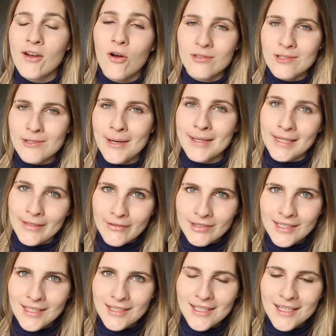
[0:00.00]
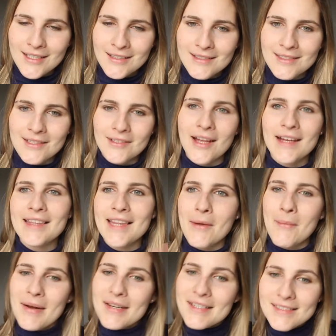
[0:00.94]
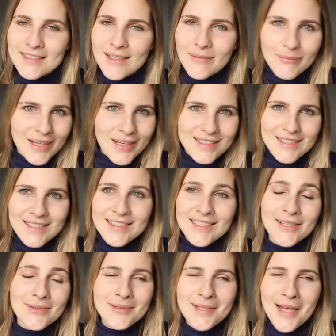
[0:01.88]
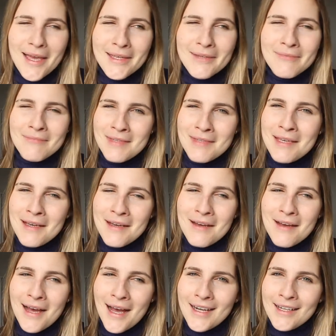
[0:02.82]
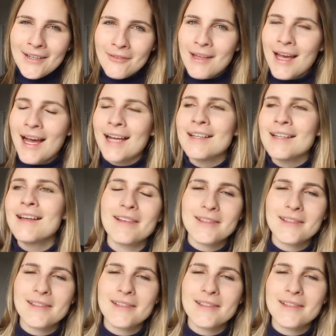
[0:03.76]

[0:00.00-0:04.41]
Also, I live in London, so like they went to some places and I was like, I know that.